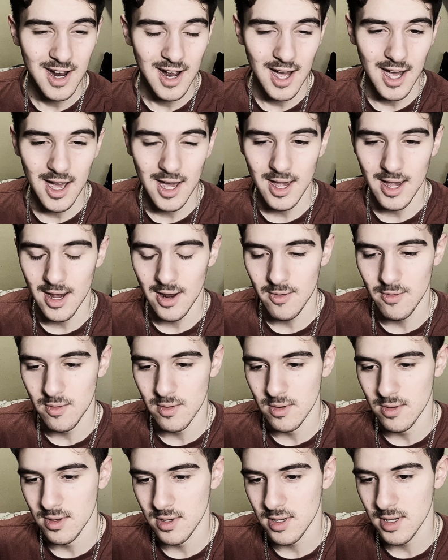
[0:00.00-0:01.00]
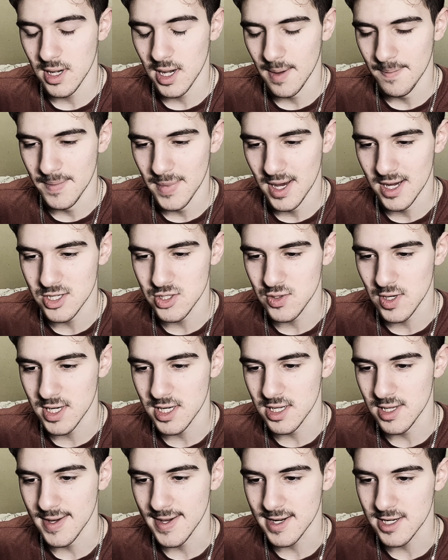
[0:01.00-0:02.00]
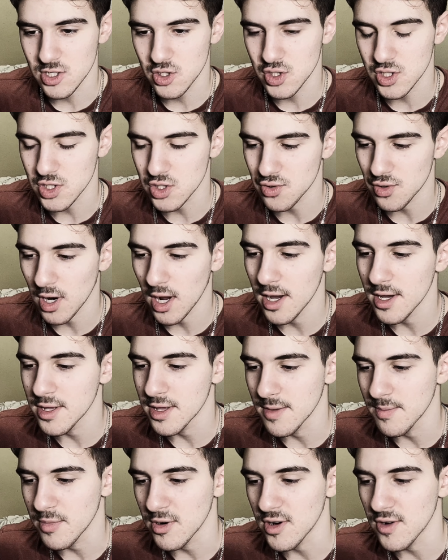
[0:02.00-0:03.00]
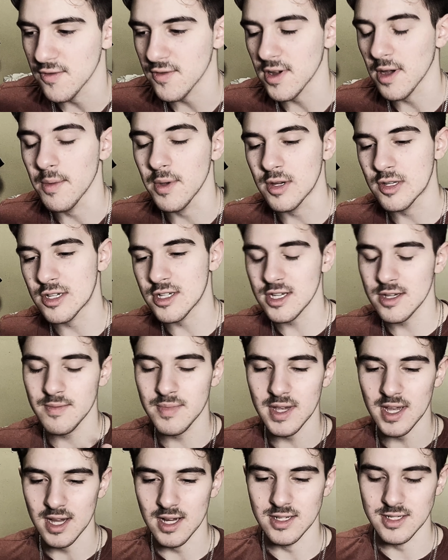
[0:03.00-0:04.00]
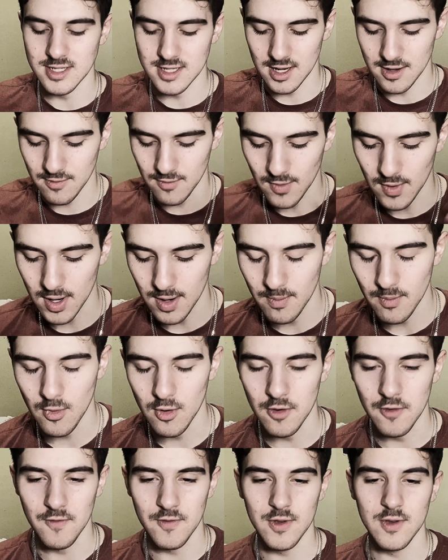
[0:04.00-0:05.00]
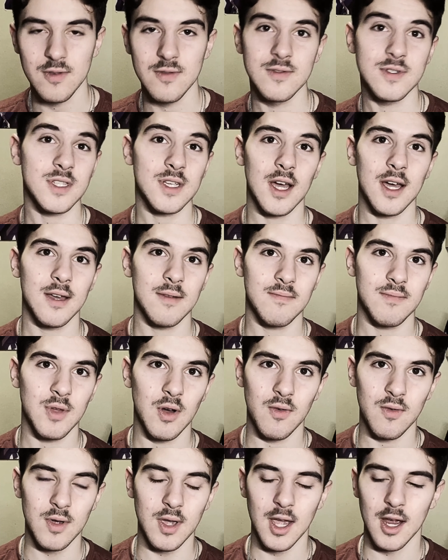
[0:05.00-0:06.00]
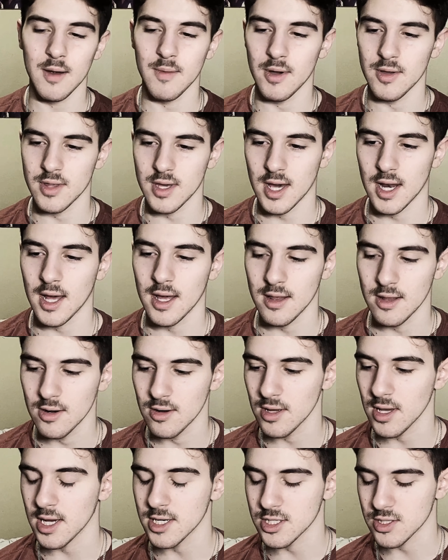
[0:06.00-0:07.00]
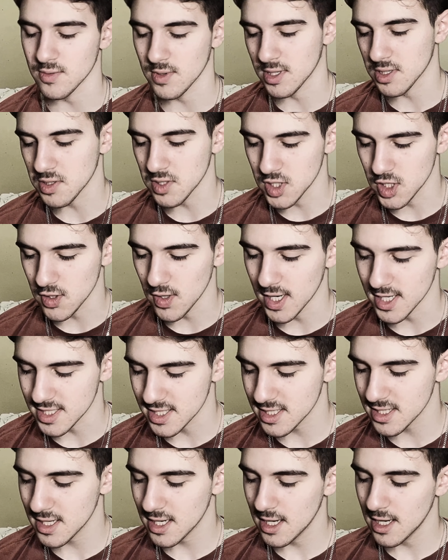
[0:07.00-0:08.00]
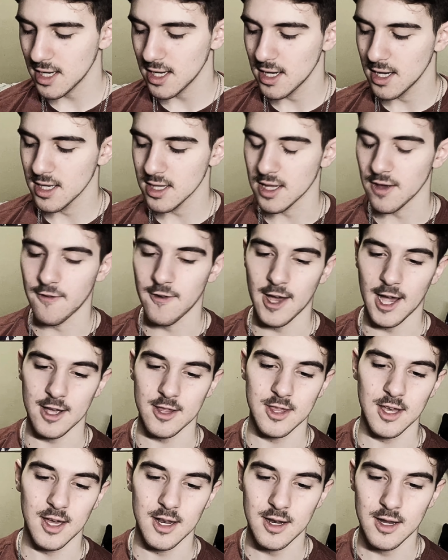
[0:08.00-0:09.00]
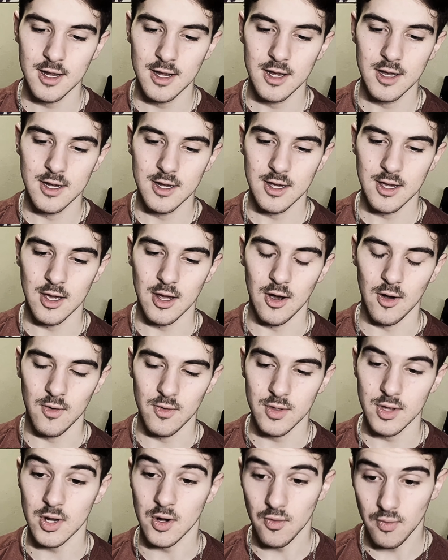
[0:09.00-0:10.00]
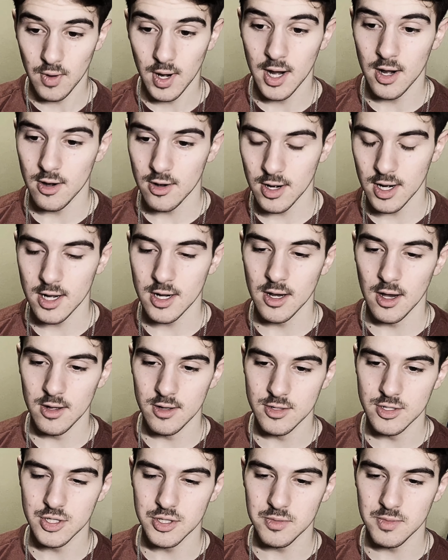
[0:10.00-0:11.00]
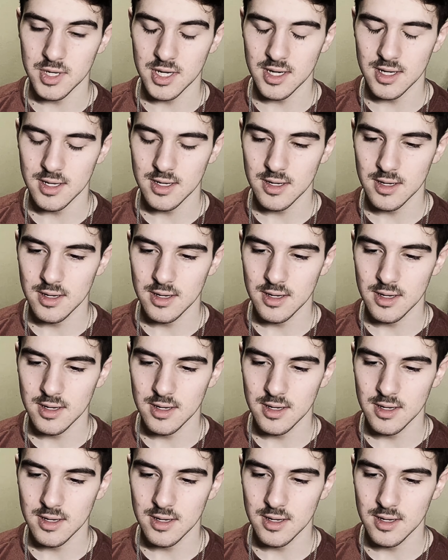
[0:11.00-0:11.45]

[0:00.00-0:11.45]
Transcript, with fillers: I, I really, I'm not trying to like just draw in the poof community because I want more views. I don't care about that. I literally, I just want to address the fact that, you know, the creator acknowledged me.